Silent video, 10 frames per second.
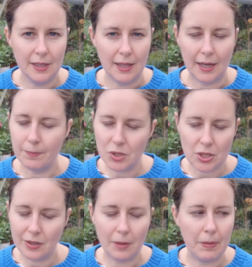I must
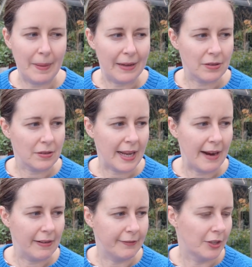look up about
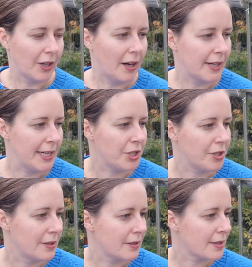caring for
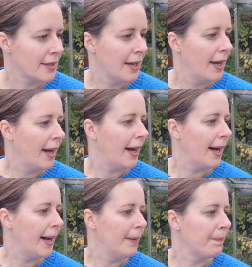carnations.
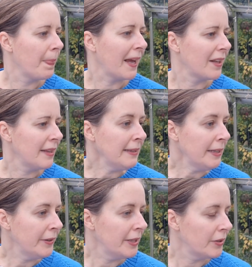And I think the
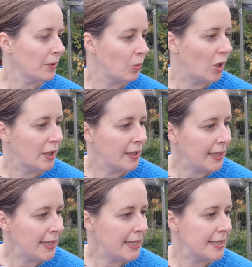only other one
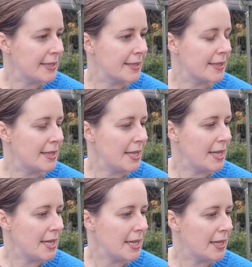is
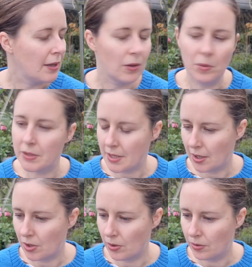the, oh, what's it
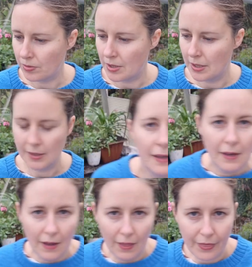called?
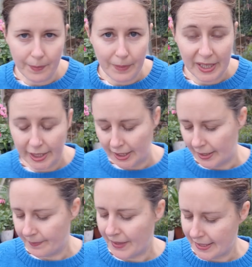Thunbergia,
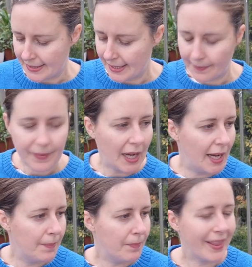that's it.
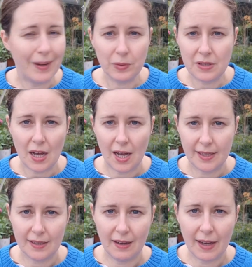But that will die.
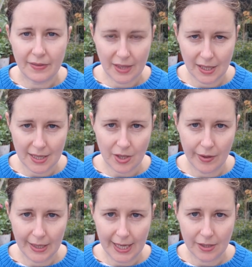I think that's
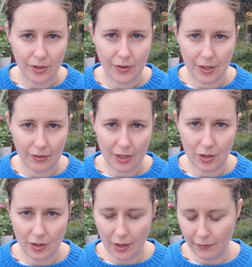only annual. I don't think
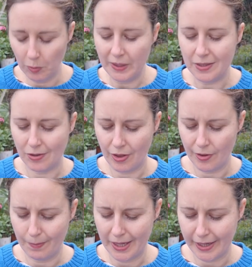you can overwinter a
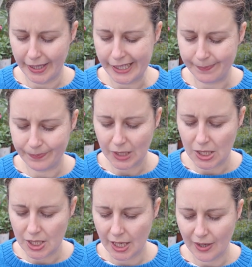Thunbergia.
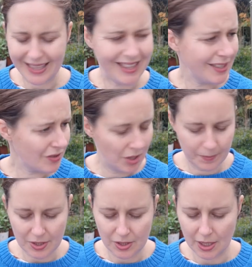So I think
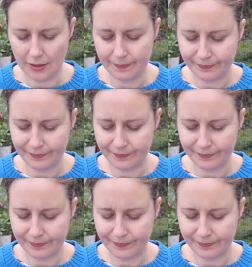tubs are done.